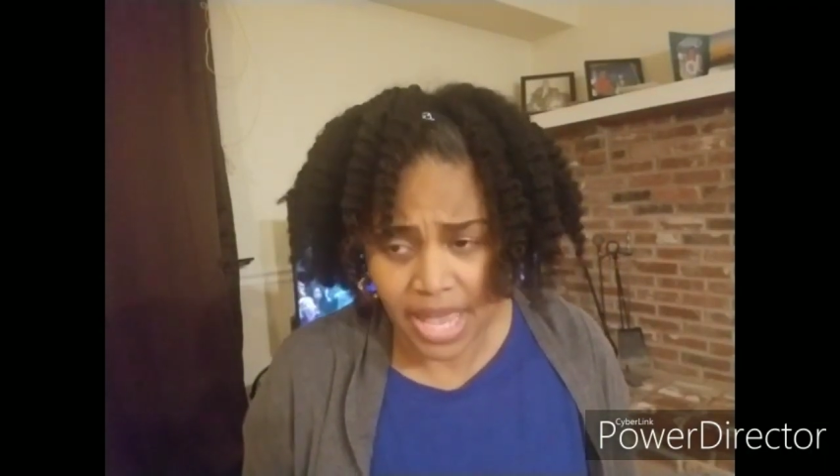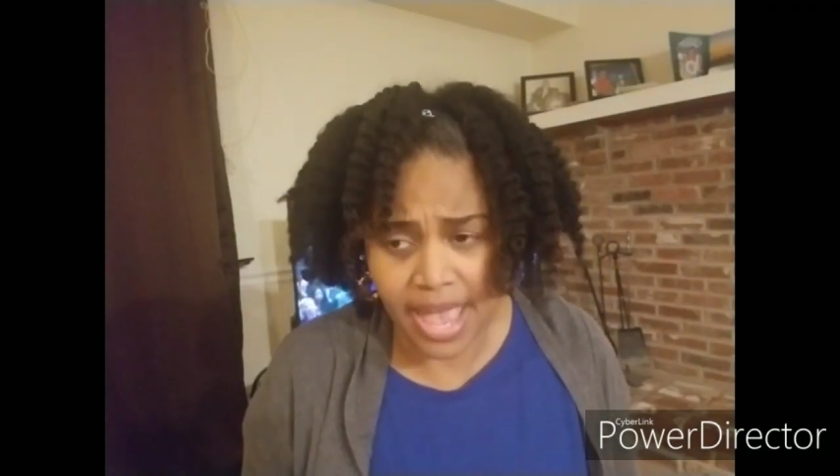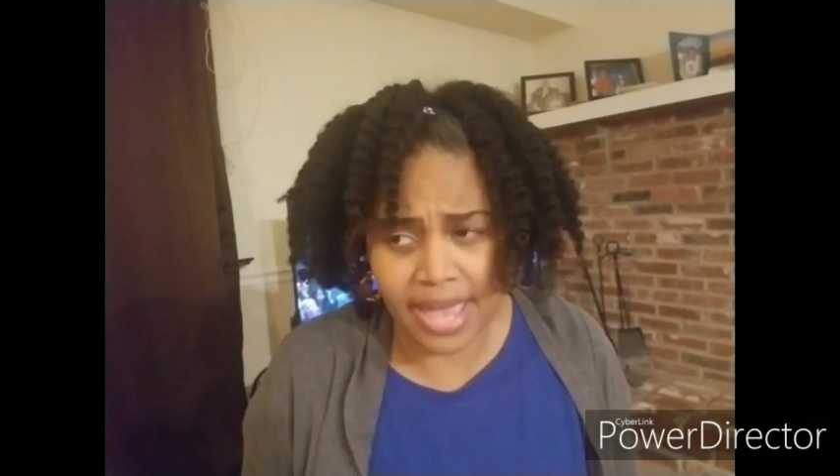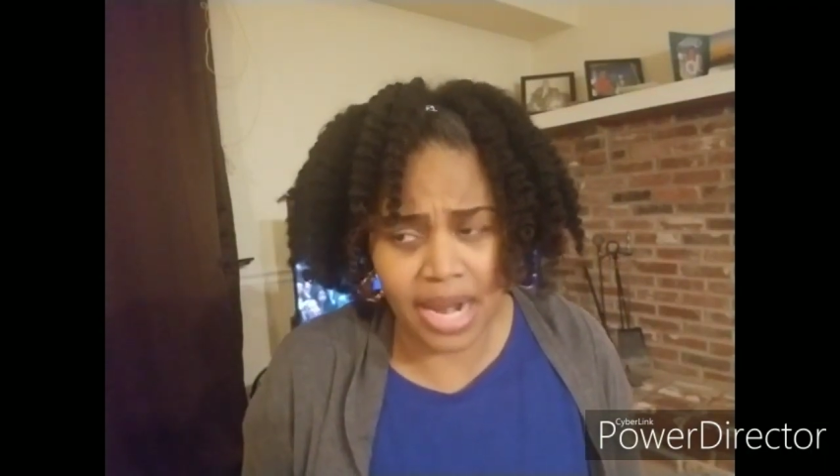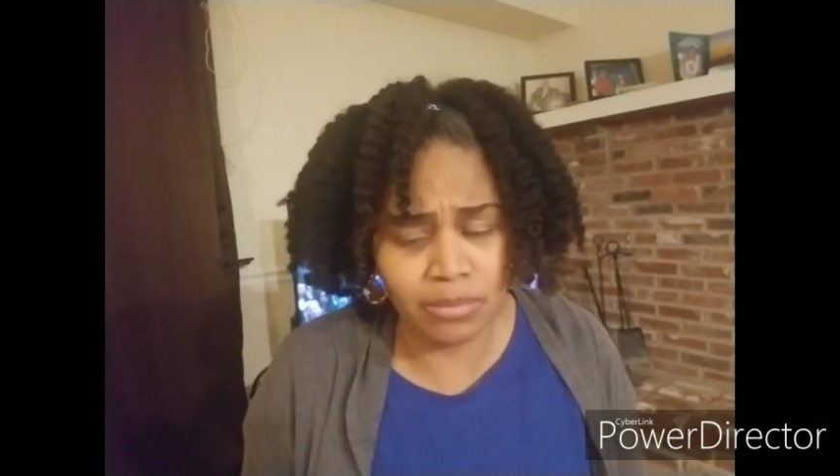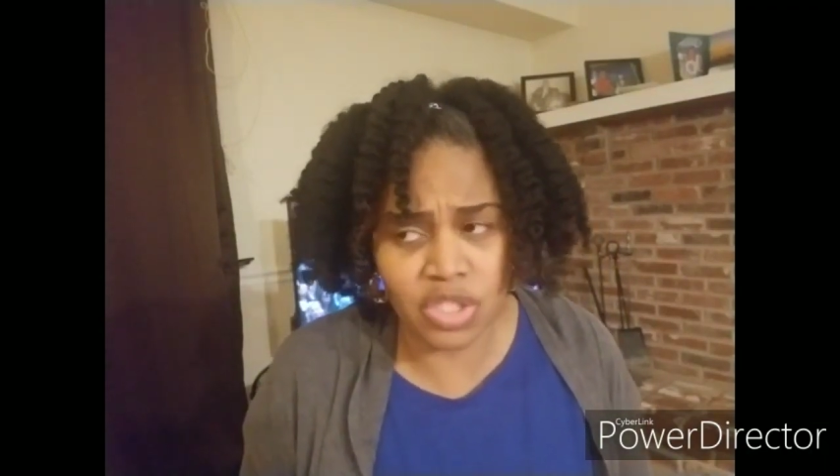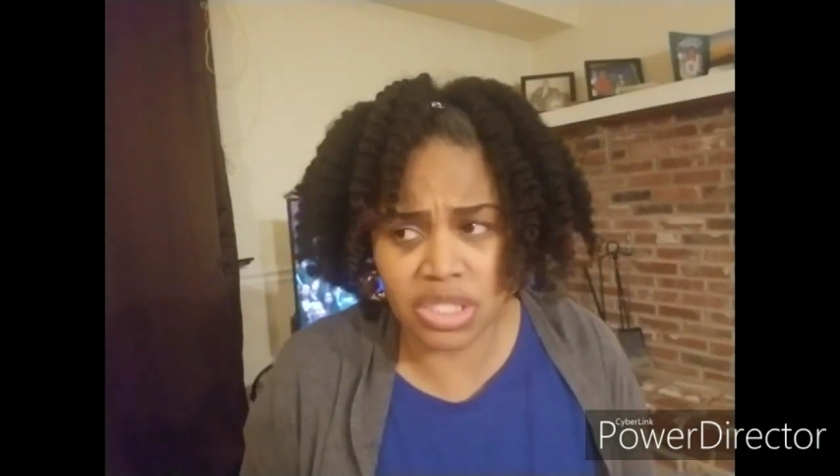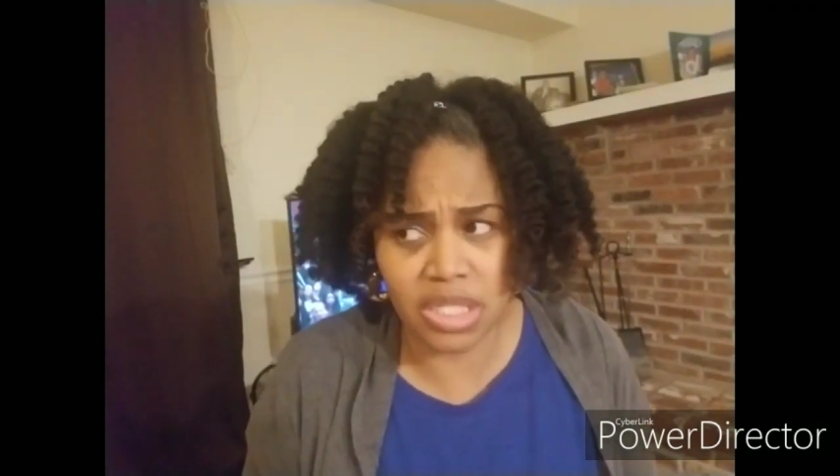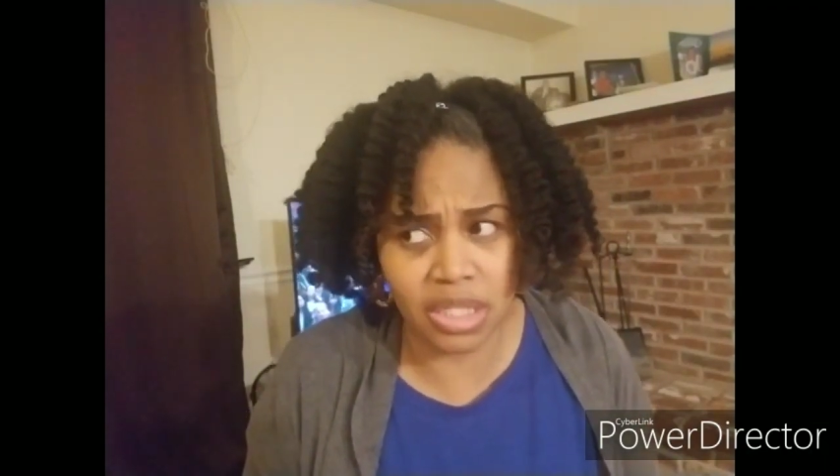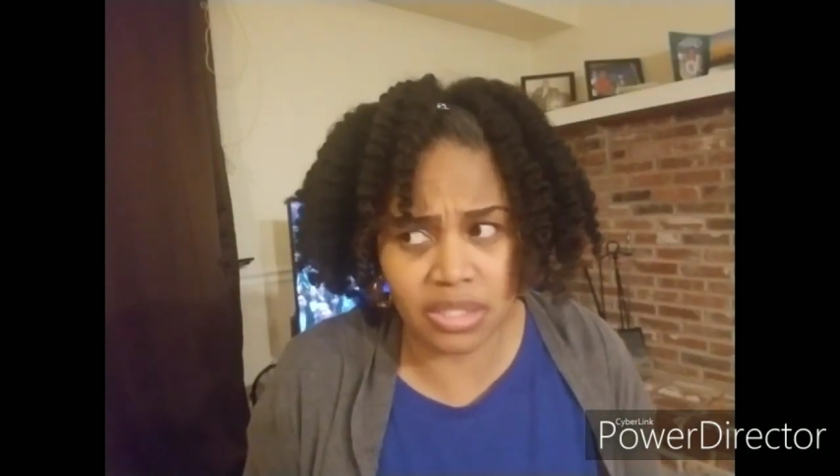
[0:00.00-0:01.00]
And I'm
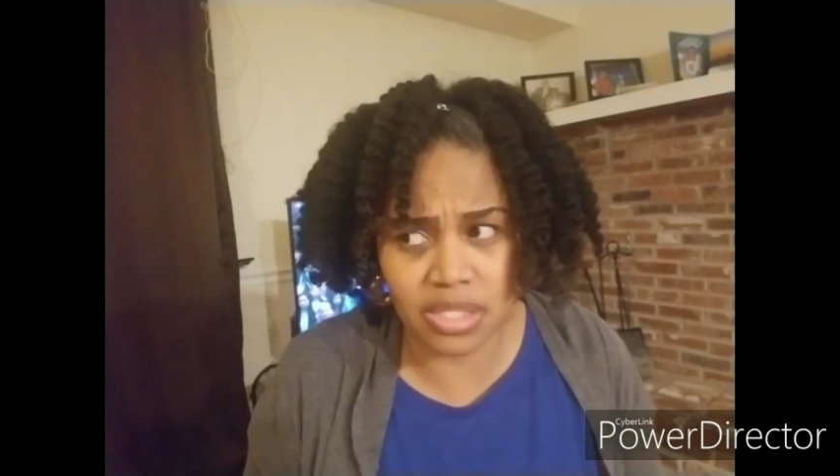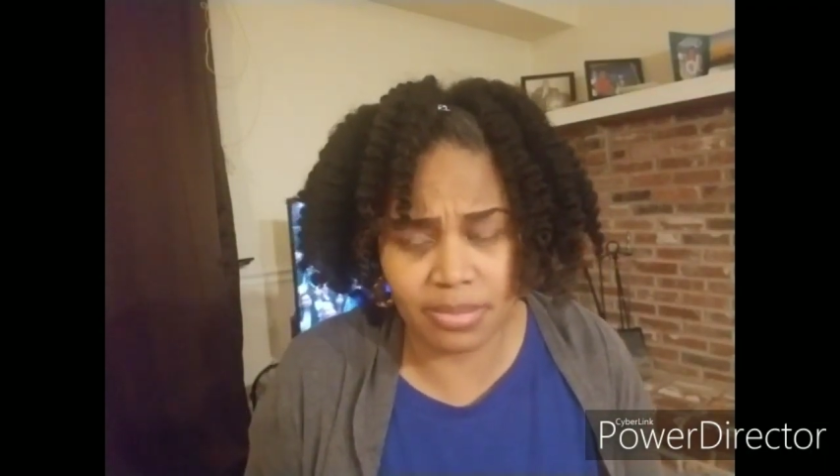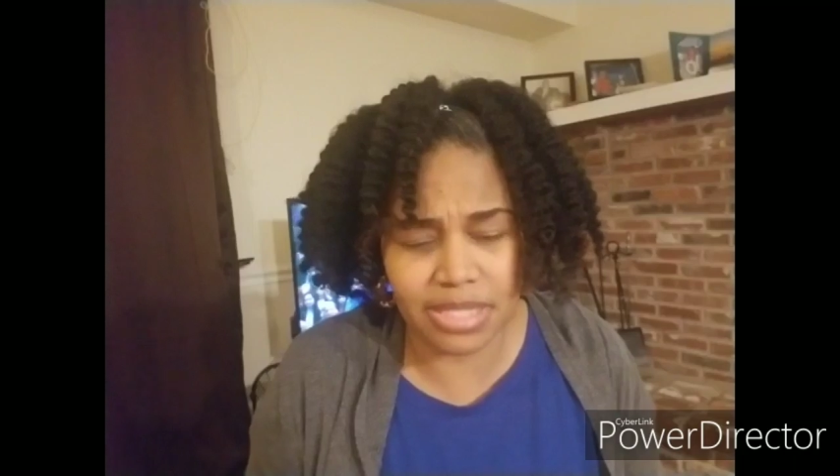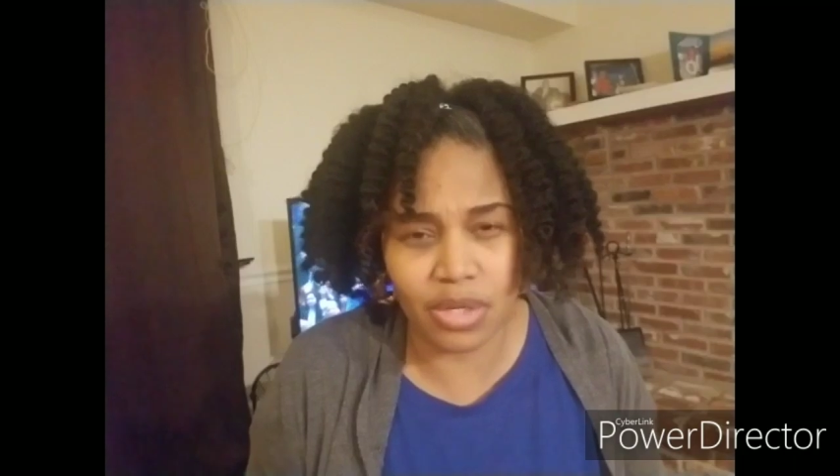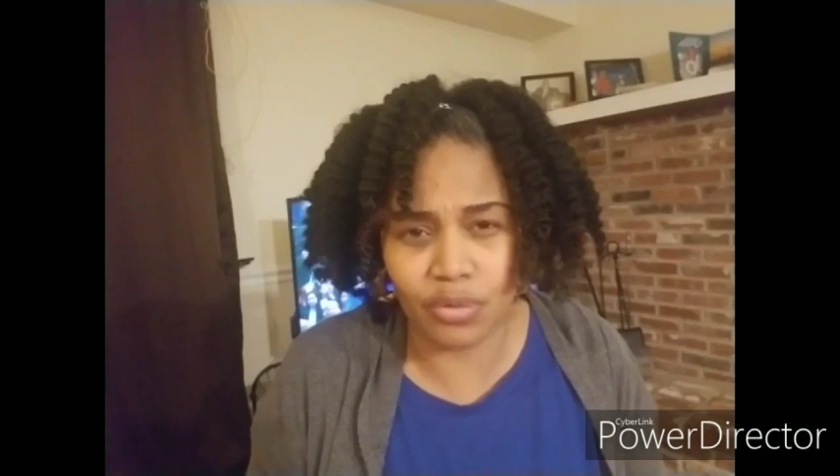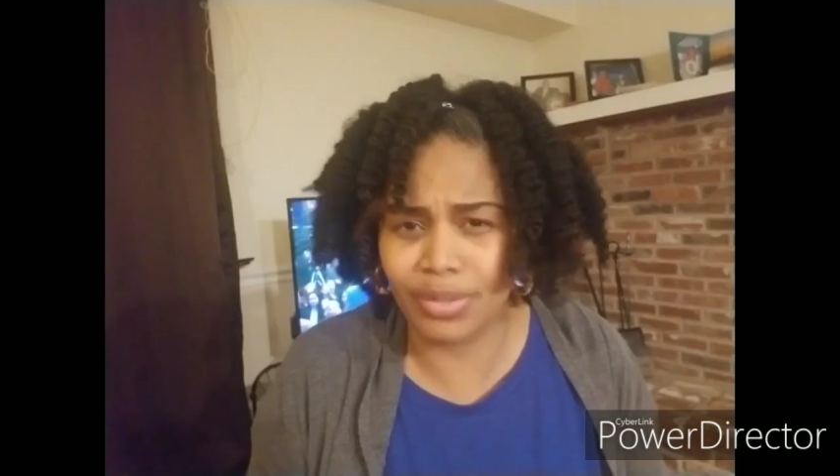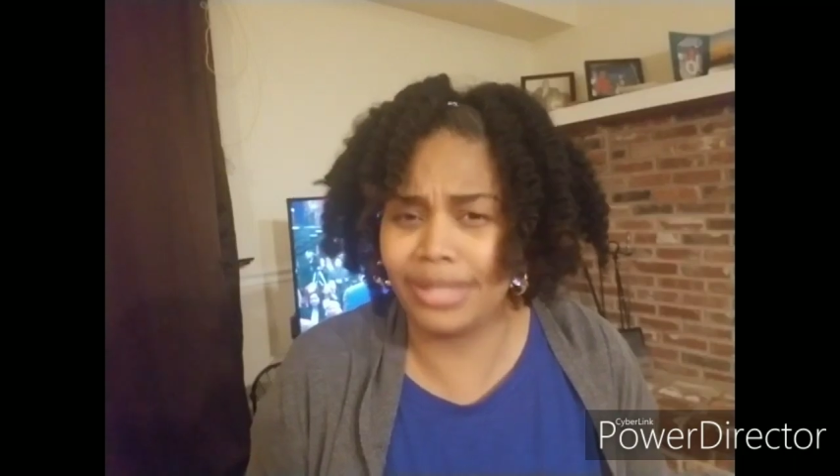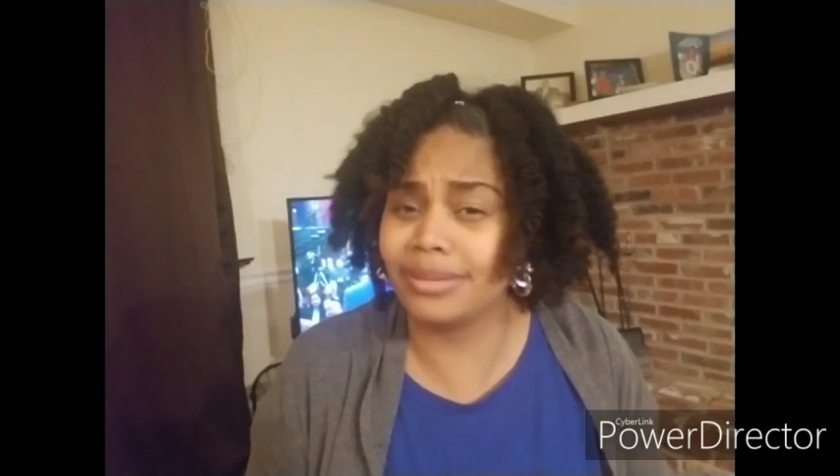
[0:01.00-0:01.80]
just thinking to myself, like,